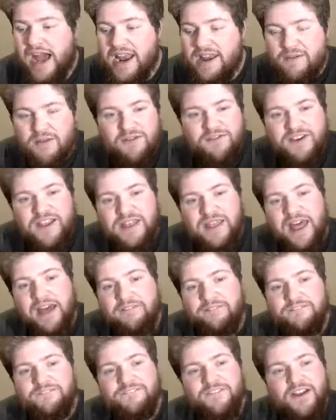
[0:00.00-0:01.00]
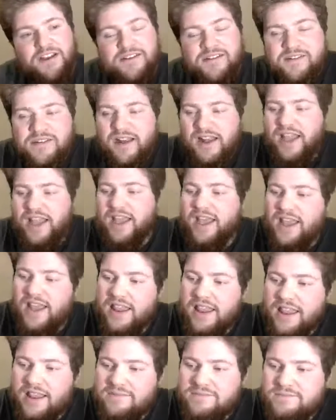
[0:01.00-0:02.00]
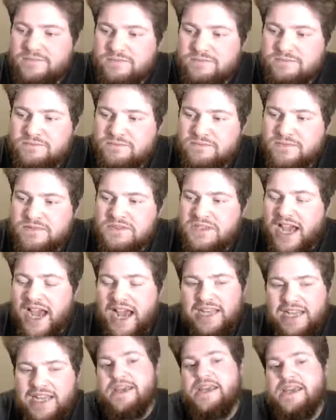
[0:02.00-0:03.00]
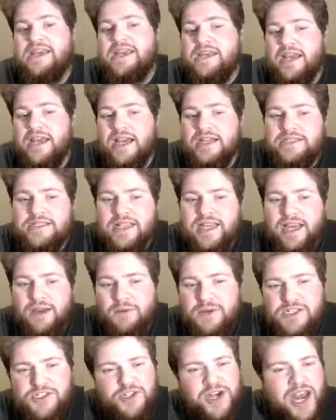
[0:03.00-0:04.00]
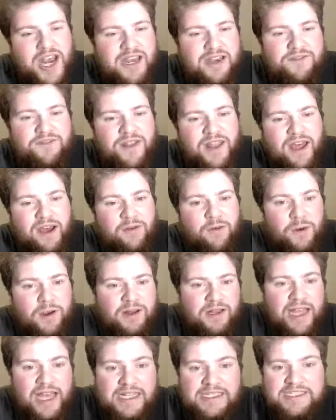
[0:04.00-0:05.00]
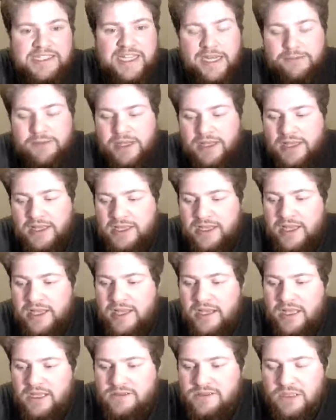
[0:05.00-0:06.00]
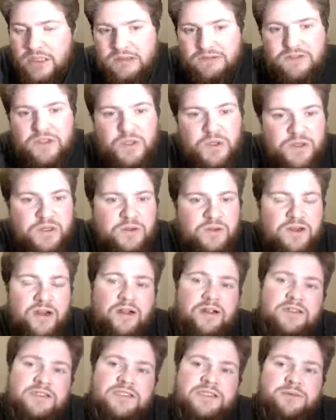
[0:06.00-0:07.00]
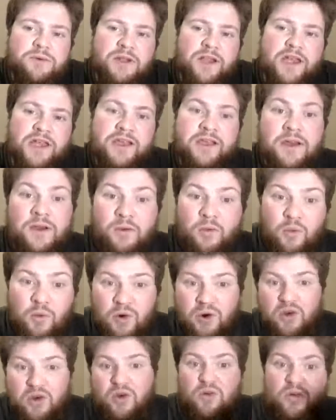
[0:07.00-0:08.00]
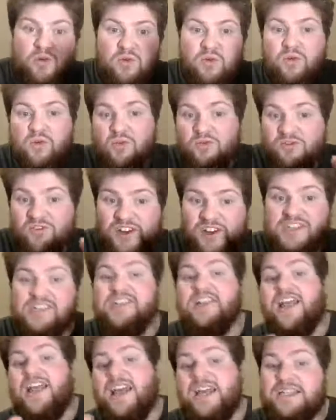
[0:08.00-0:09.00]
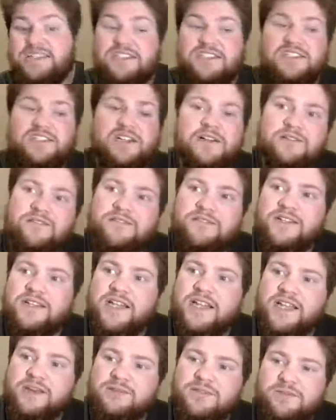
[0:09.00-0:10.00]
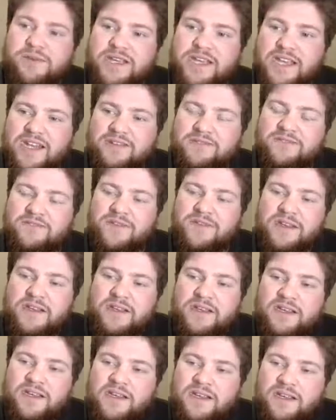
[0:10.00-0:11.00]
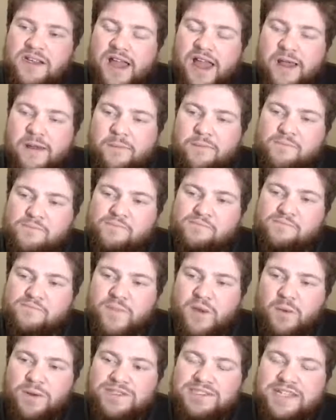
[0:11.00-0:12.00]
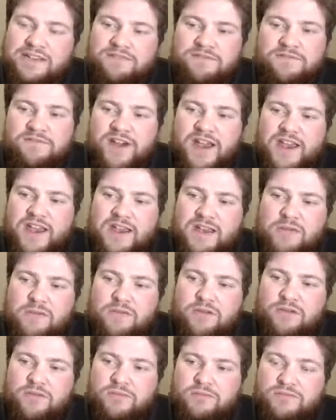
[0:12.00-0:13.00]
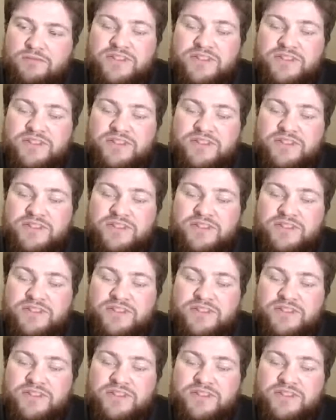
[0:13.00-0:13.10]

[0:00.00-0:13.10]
I never find that fun. Like anime had like a wee trend for that a while. Kids anime, like there was a lot of Yu-Gi-Oh cards that were like whoa, Funland stuff, and like it was a big kind of I want to say vibe